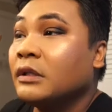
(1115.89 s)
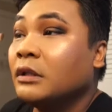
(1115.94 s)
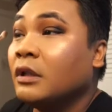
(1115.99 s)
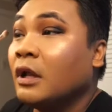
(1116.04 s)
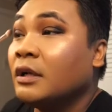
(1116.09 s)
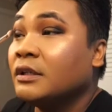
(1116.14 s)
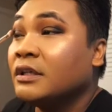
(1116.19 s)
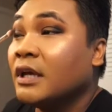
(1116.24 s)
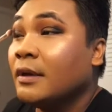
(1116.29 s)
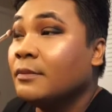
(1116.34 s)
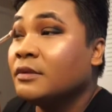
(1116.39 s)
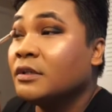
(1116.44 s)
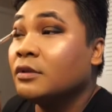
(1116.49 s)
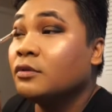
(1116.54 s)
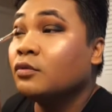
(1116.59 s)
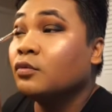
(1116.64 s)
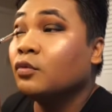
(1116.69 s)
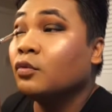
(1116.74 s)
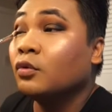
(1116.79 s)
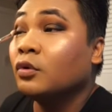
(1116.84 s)
A lot of times
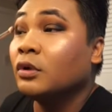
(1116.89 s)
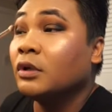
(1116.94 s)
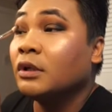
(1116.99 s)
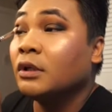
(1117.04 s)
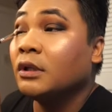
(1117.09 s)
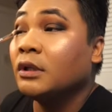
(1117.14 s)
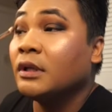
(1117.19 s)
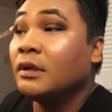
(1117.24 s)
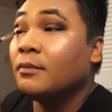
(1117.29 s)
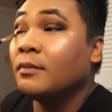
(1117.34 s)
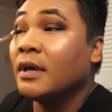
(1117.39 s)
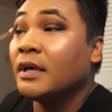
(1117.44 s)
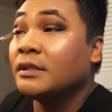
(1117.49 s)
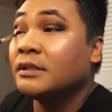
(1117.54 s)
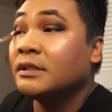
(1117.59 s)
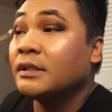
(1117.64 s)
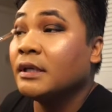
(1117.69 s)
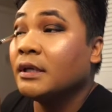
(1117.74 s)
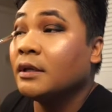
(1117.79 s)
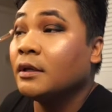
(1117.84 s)
it's really
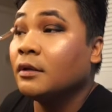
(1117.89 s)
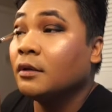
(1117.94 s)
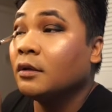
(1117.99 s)
messy.